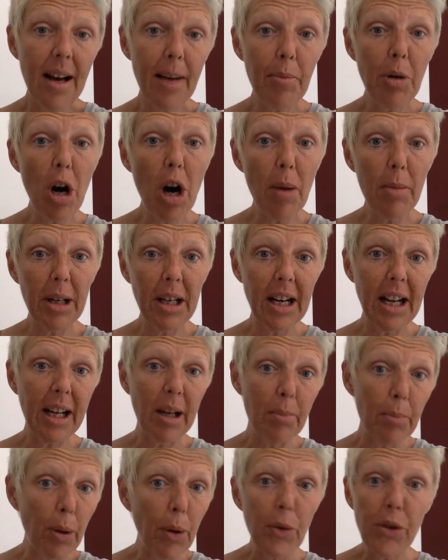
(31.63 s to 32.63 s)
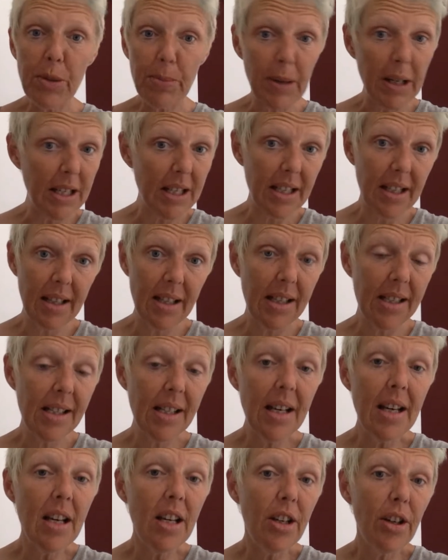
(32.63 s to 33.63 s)
Carmen and I can both speak to this.
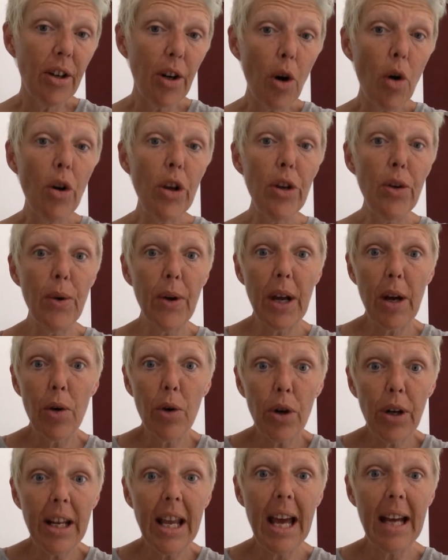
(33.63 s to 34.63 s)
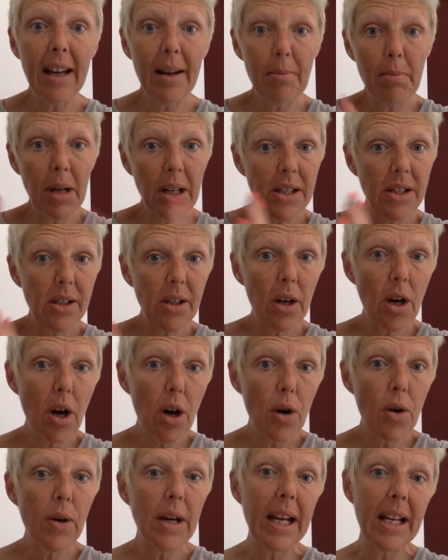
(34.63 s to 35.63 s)
You know, you could get it months ago.